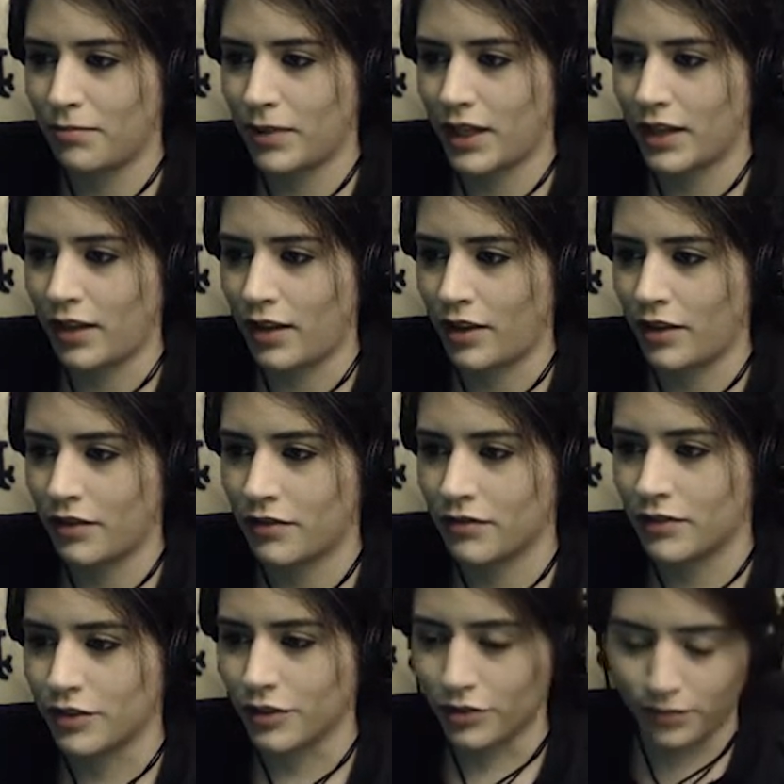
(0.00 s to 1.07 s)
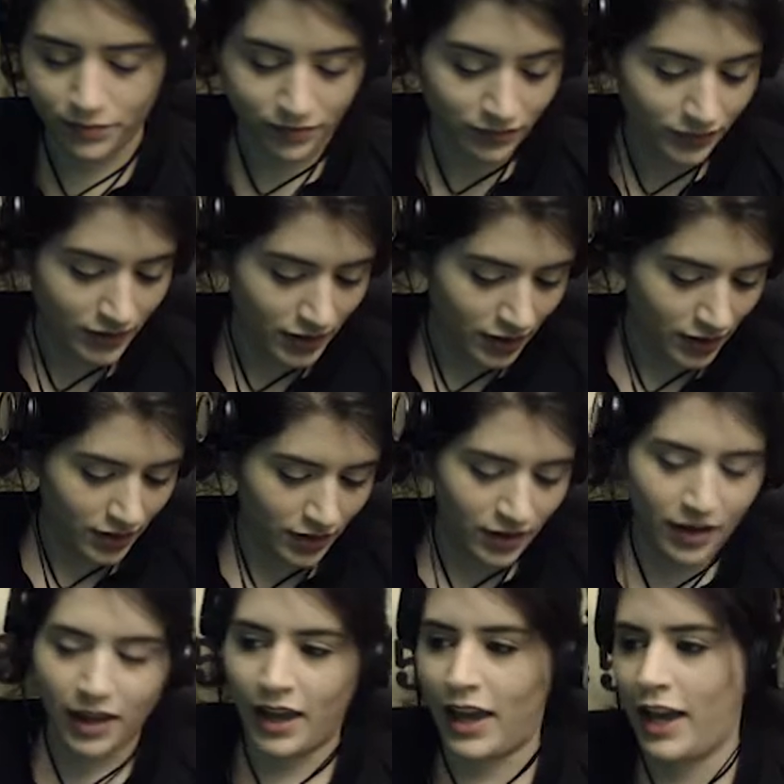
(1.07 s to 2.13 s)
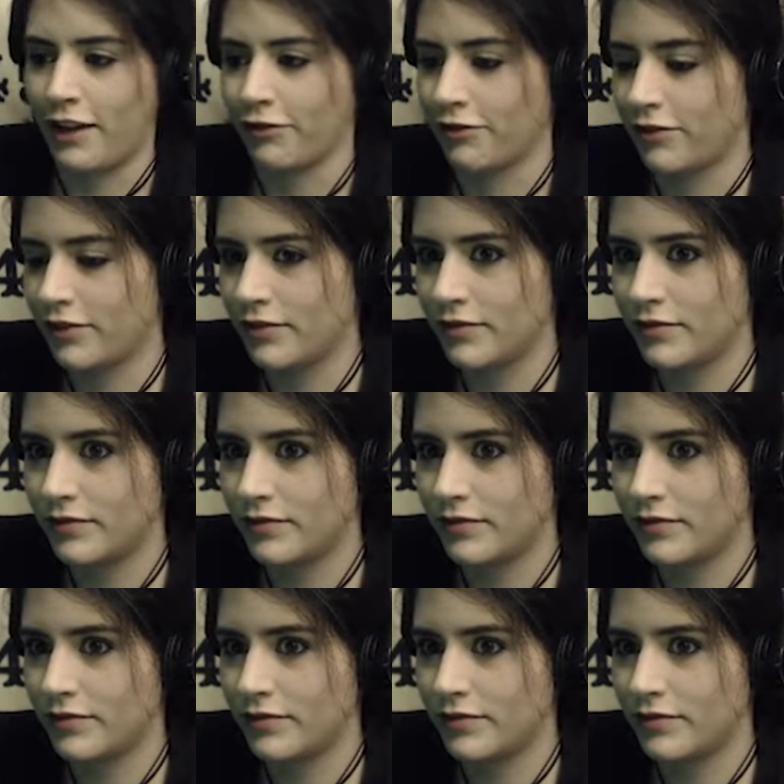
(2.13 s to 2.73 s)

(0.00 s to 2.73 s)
Back. Where's it? F!